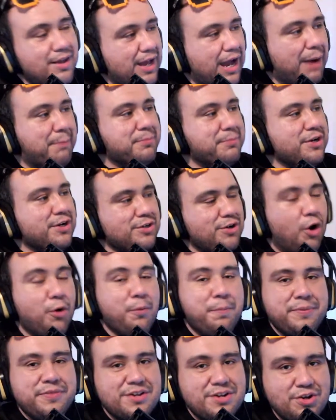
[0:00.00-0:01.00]
I'm gonna
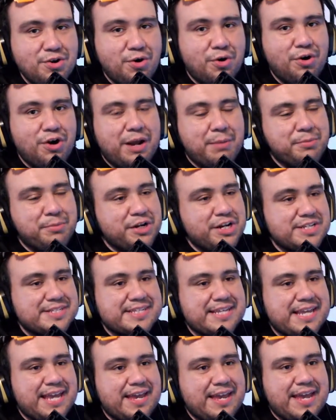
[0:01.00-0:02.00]
open the door. I'm gonna
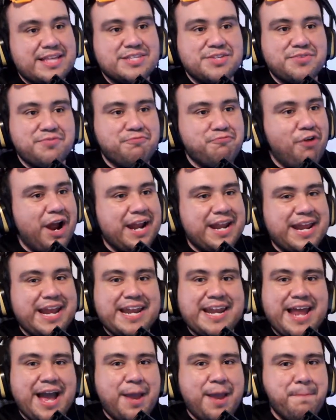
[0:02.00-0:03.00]
say, it's Friday
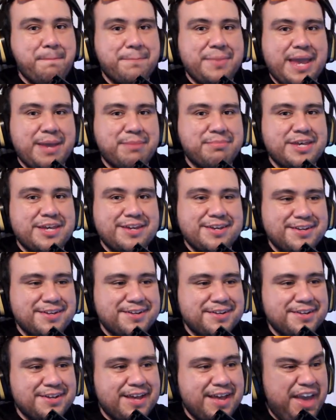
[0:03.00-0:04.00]
night, baby.
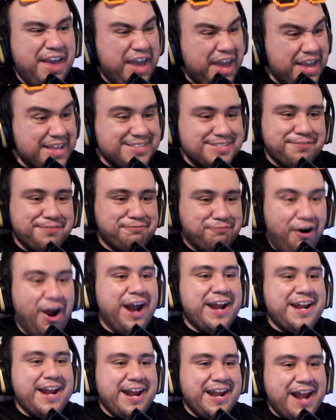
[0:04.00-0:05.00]
It's
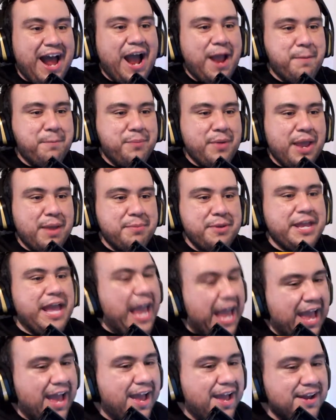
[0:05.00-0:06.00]
Friday night, baby,
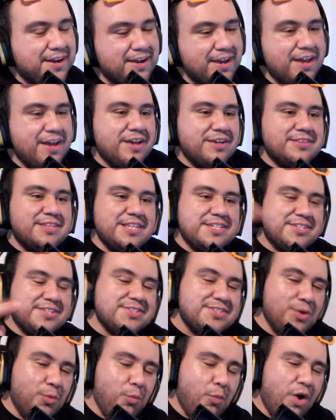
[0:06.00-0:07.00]
and this
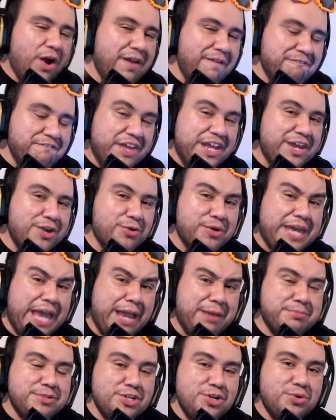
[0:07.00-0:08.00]
is the One Video
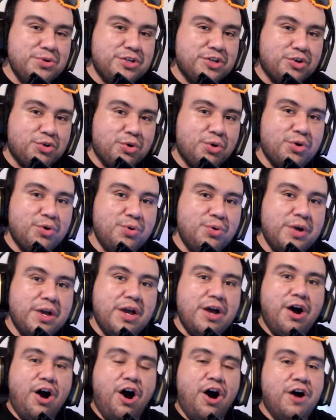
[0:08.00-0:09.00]
Game Dude crew
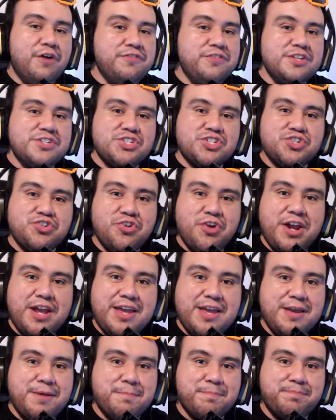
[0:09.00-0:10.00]
on the
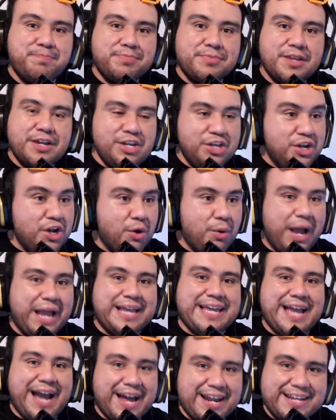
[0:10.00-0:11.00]
stream. You know, I
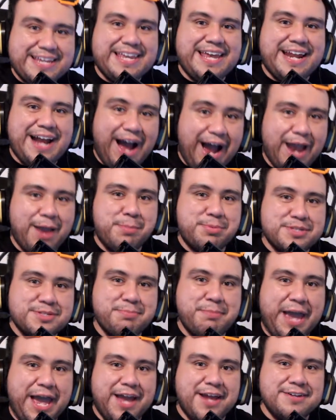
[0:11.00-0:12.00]
gotta get hyped,
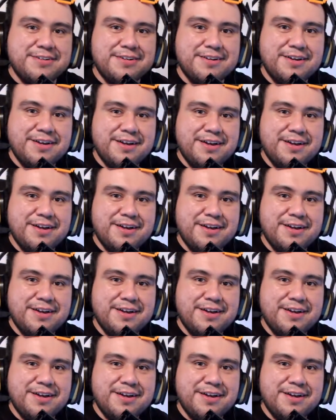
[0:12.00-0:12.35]
man.